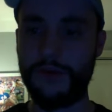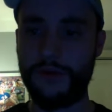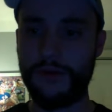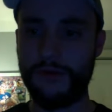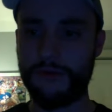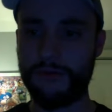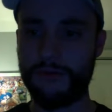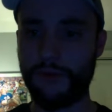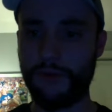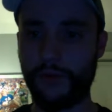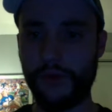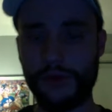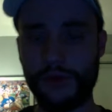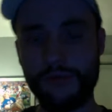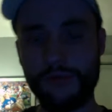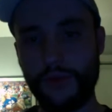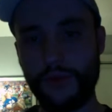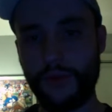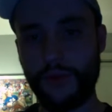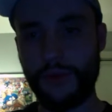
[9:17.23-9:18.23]
more
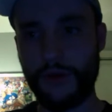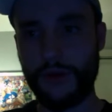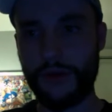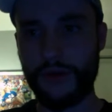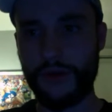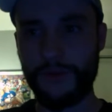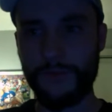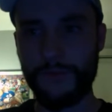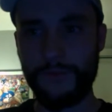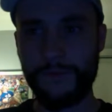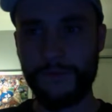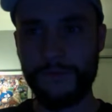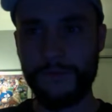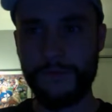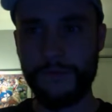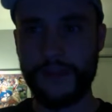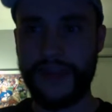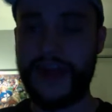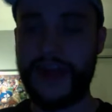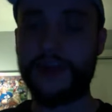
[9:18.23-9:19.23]
and more
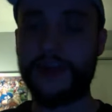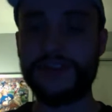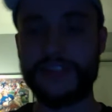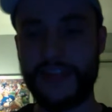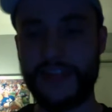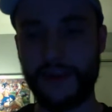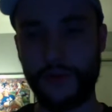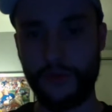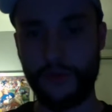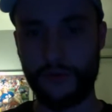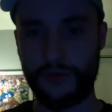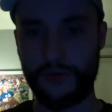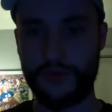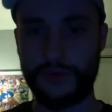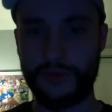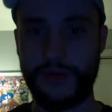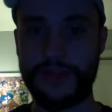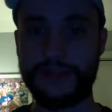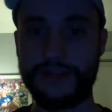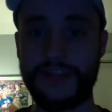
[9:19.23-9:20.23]
like outside corner
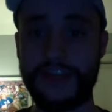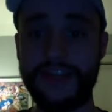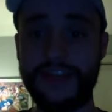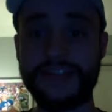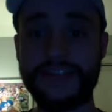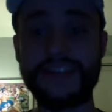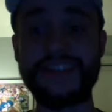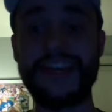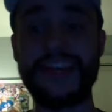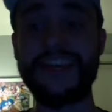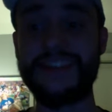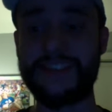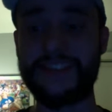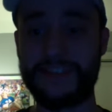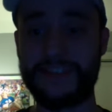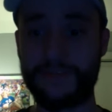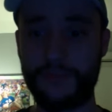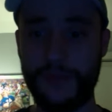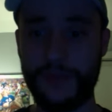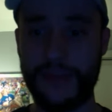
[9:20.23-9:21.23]
spots. Like against the
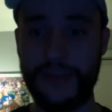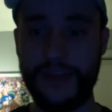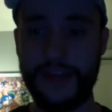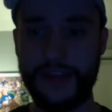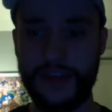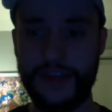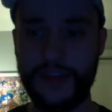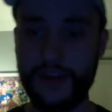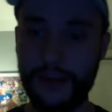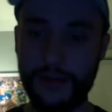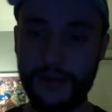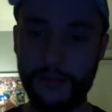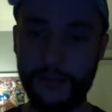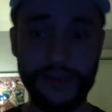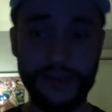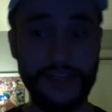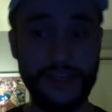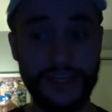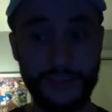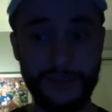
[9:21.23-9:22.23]
Titans, when he had that
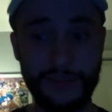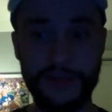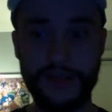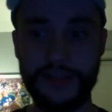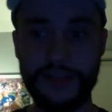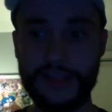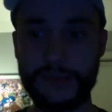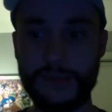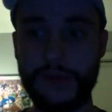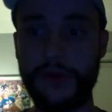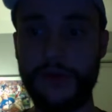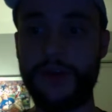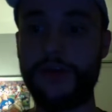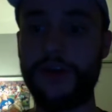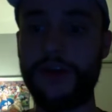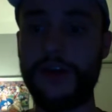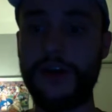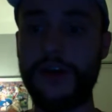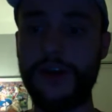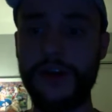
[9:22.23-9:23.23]
really nice pick against
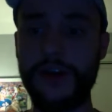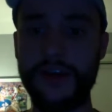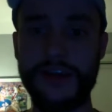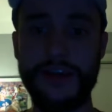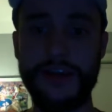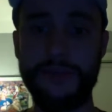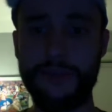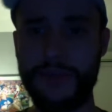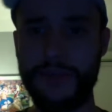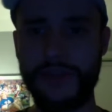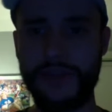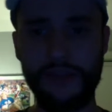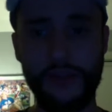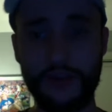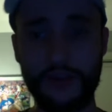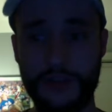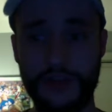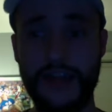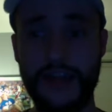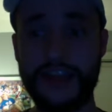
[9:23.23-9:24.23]
Mariota, he logged a lot